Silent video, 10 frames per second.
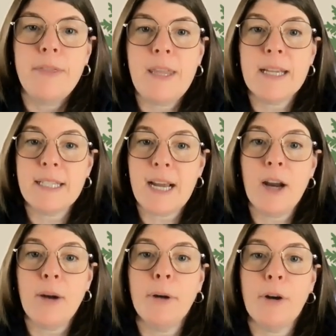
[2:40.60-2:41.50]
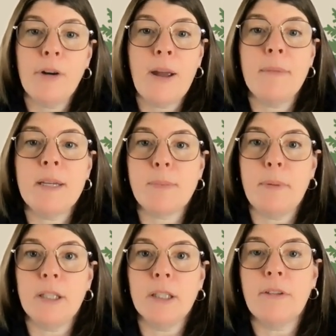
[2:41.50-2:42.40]
The entire program is
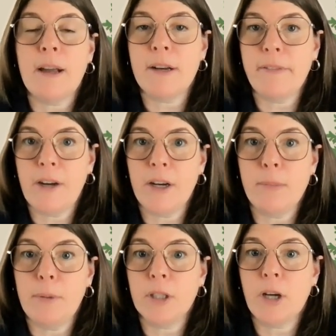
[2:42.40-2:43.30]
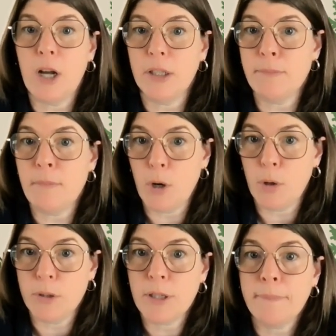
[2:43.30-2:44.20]
built around a variable called
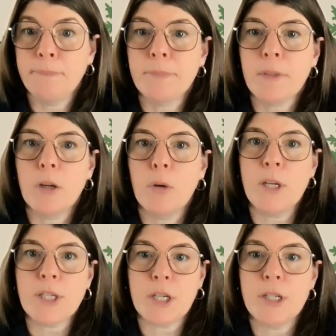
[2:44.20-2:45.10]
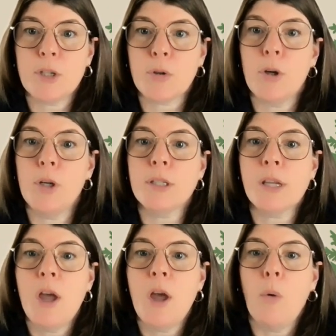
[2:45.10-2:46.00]
mode, which controls
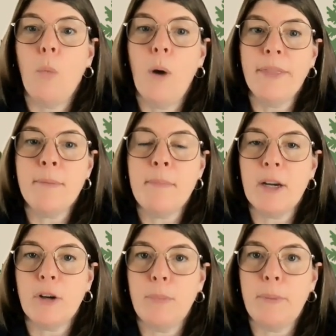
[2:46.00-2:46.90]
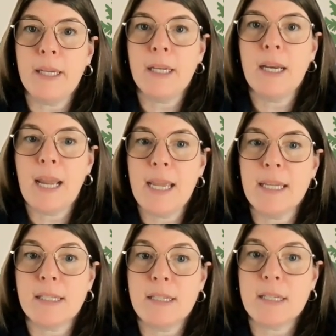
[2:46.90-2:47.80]
what the microbit
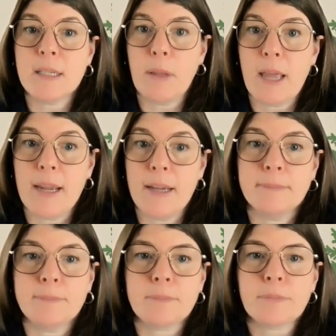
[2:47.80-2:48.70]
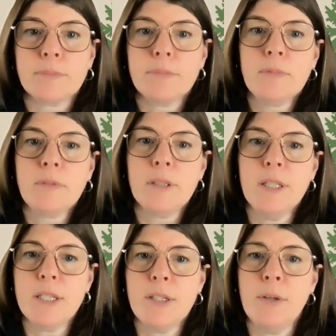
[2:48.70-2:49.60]
is displaying.
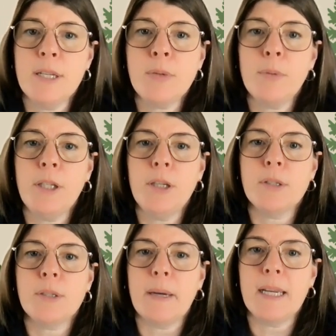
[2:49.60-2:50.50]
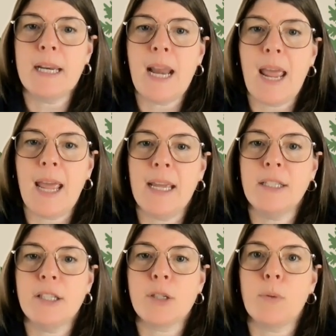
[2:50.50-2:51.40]
Students will use button A
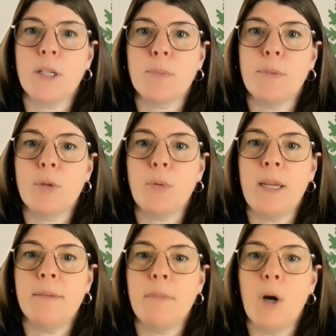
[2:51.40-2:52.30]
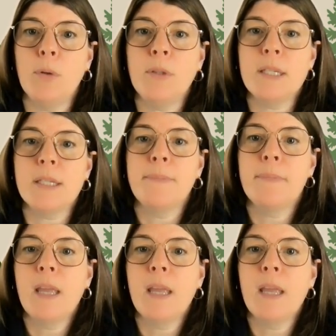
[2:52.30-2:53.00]
to switch between modes.